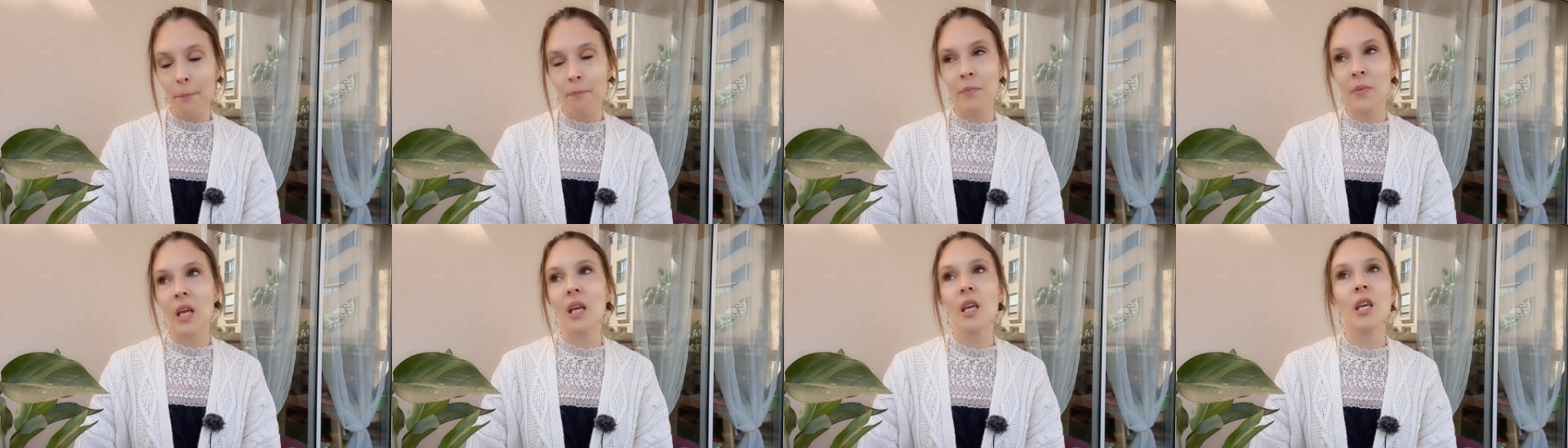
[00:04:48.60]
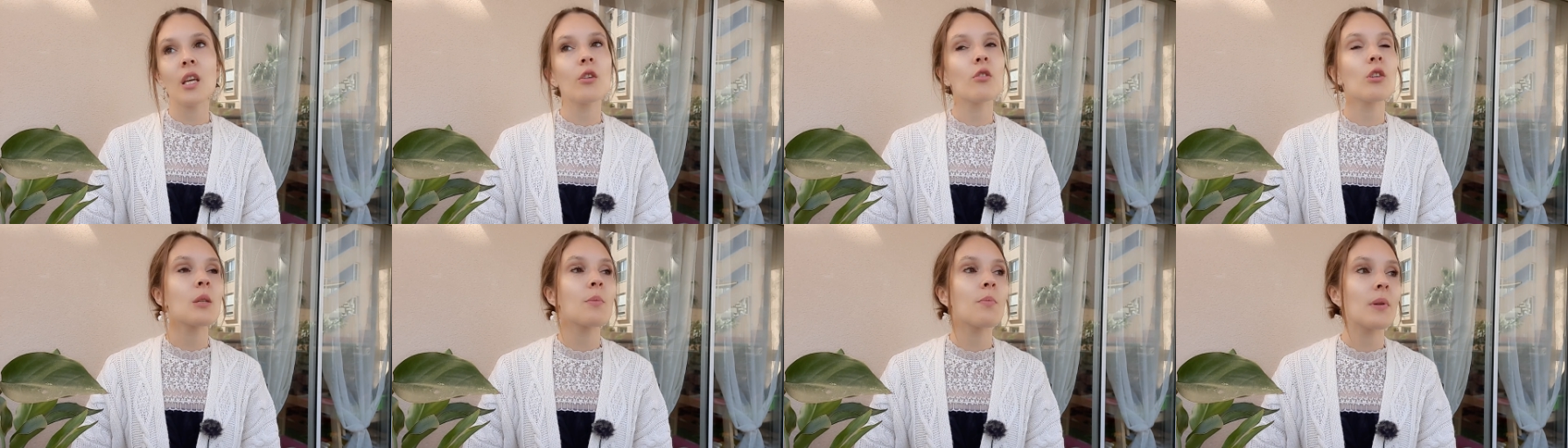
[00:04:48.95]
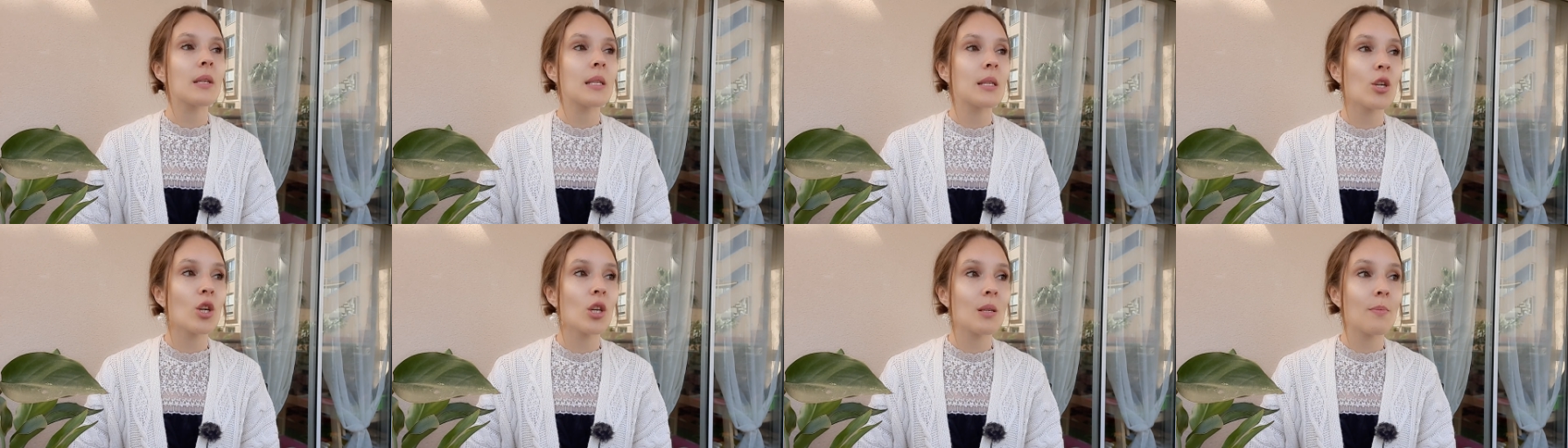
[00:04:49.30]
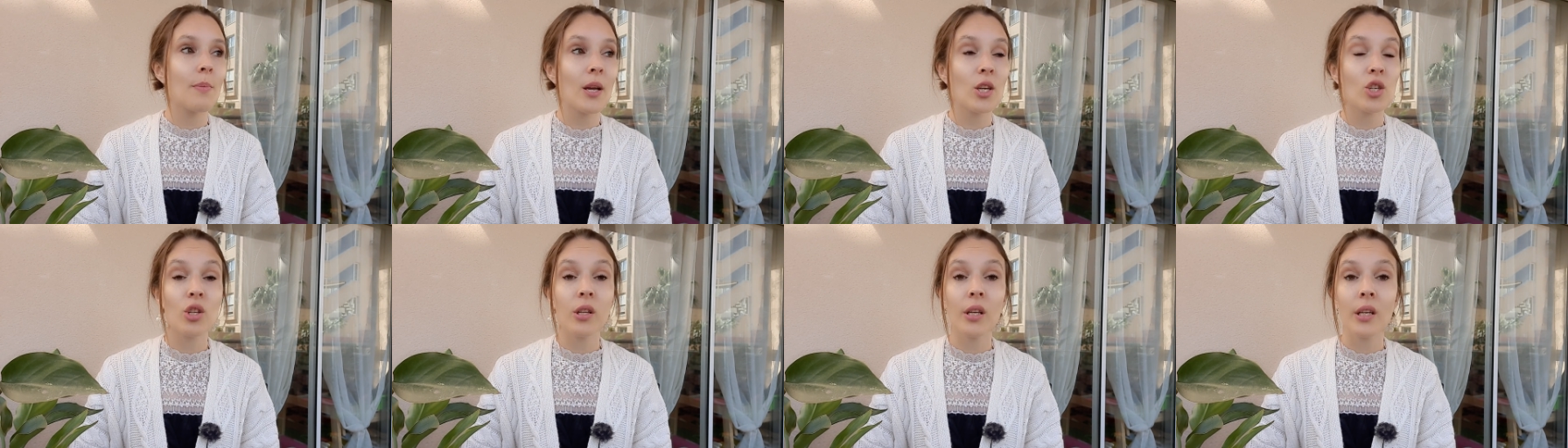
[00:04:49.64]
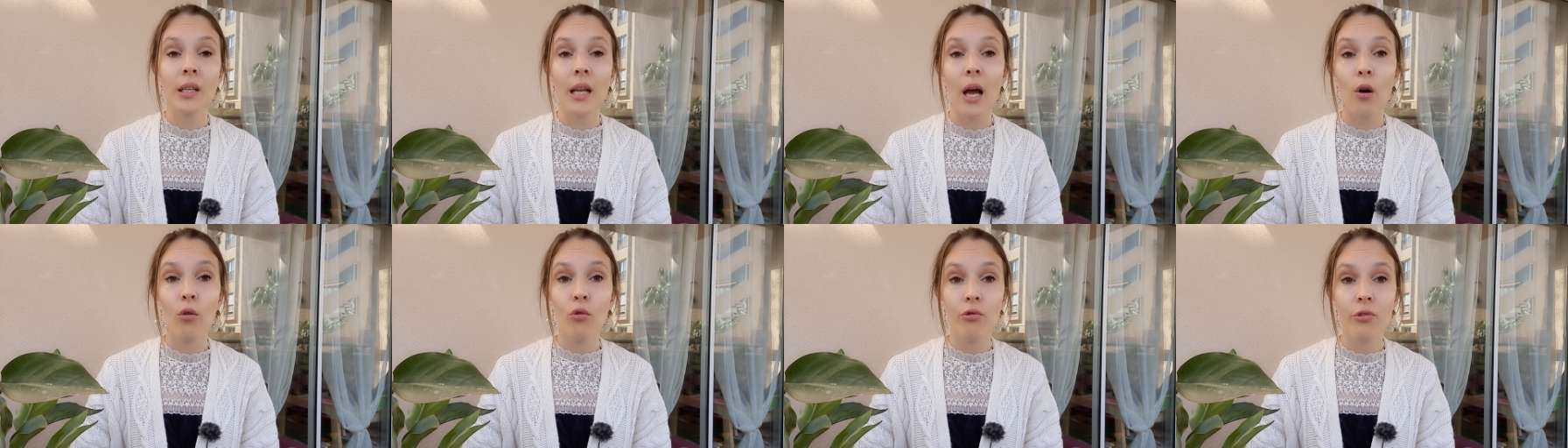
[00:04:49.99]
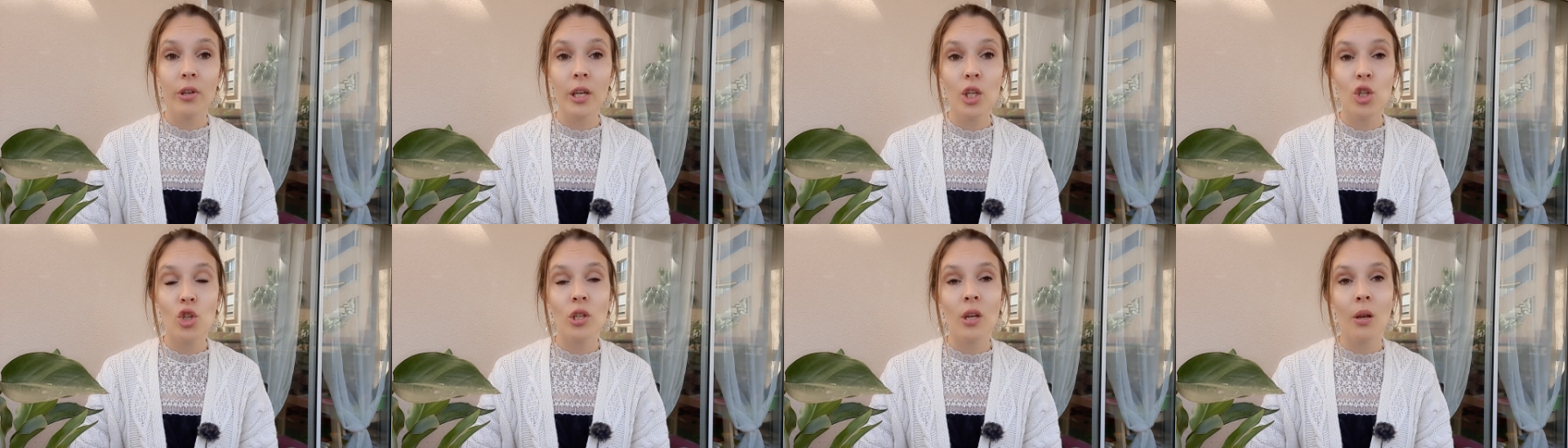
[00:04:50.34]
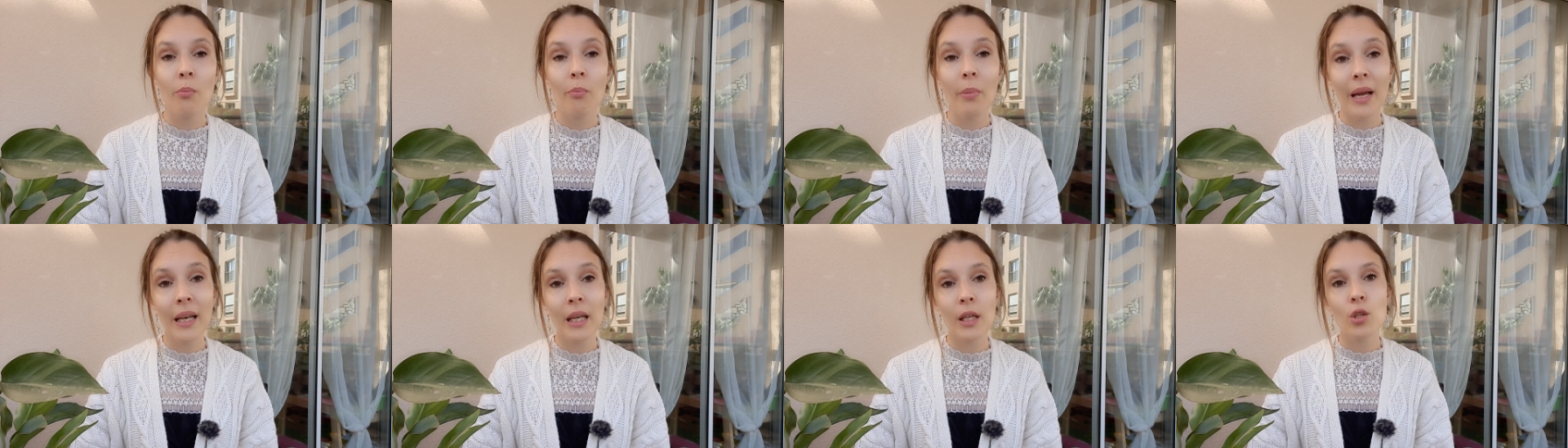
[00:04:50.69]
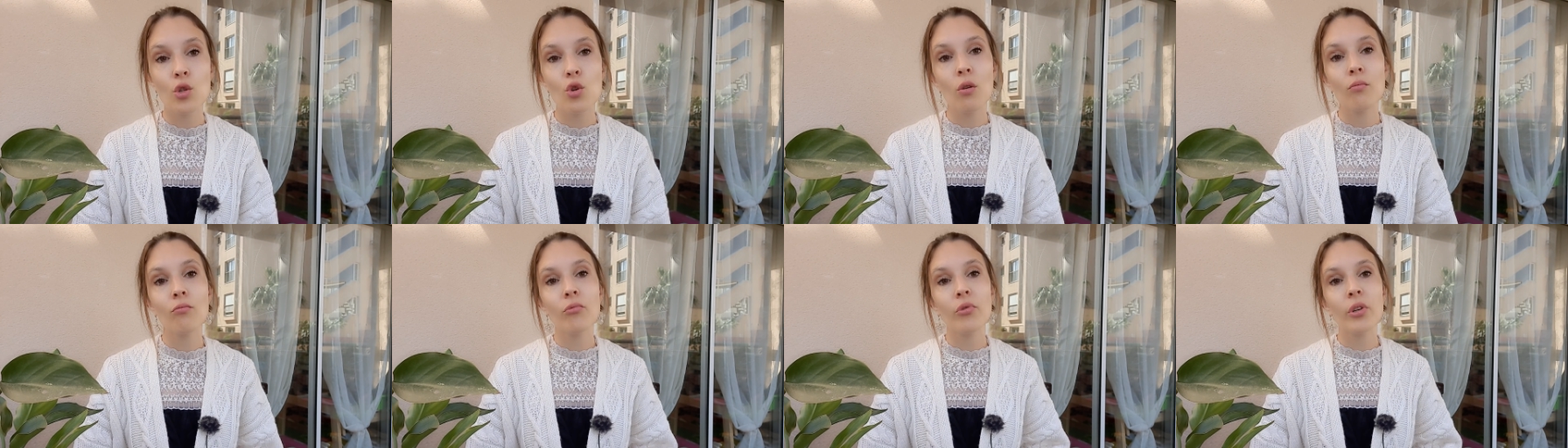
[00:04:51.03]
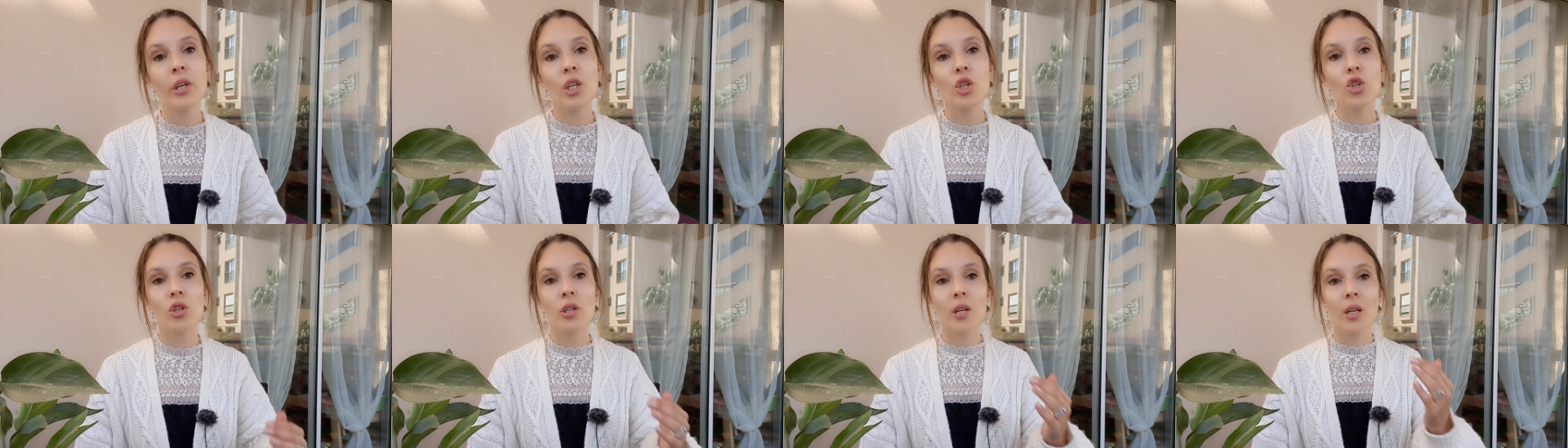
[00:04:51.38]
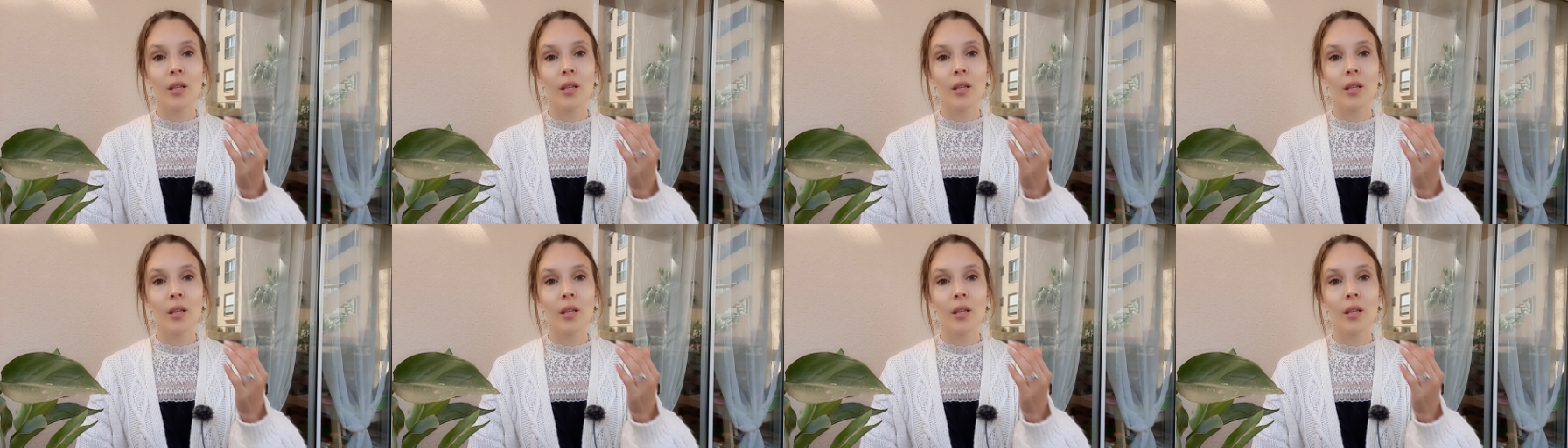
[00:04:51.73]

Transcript: here, especially in our region, in Benidorm region,